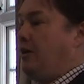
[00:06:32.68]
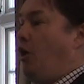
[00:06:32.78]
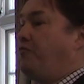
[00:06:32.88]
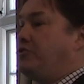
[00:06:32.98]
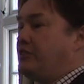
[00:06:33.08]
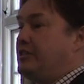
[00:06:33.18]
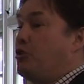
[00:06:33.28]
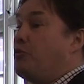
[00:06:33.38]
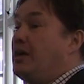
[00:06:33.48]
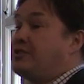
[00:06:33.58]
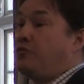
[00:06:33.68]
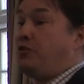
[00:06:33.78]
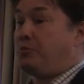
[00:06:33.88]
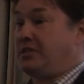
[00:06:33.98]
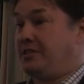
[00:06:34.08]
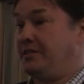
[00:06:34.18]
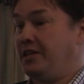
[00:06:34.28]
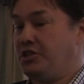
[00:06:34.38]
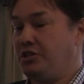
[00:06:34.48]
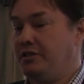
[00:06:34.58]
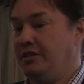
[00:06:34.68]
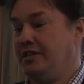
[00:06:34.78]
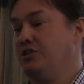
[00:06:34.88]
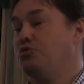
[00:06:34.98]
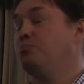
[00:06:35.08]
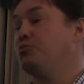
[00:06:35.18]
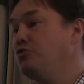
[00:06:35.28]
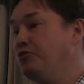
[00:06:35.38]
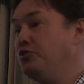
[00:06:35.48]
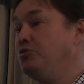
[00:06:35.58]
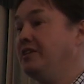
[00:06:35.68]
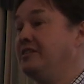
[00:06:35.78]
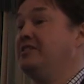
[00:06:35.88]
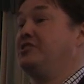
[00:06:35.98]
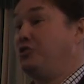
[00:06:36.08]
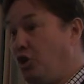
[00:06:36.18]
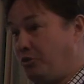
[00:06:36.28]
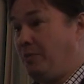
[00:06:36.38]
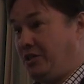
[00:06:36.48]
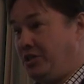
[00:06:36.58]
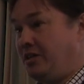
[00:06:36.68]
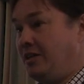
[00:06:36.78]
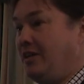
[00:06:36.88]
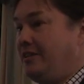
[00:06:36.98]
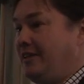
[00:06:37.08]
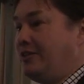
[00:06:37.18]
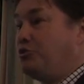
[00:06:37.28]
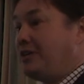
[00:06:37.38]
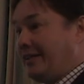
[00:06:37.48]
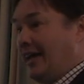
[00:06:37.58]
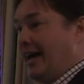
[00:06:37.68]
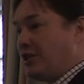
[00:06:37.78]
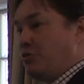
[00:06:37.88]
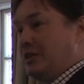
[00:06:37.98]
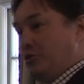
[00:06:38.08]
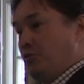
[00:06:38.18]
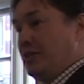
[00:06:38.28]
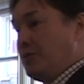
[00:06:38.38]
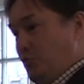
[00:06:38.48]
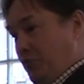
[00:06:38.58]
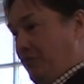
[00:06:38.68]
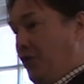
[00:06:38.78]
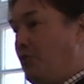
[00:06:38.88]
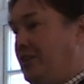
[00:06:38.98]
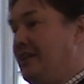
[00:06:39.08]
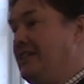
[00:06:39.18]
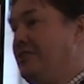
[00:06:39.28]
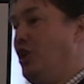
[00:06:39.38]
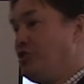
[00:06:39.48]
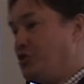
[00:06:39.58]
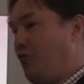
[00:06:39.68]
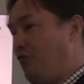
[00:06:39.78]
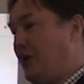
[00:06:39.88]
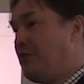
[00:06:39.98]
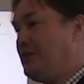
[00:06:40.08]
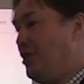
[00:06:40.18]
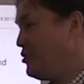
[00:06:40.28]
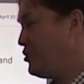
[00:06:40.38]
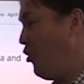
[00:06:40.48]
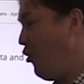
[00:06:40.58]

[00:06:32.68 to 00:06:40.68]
Obviously, the rest of the presentation is to prove you that it is not magic, that you can actually do it without any dust or fairy dust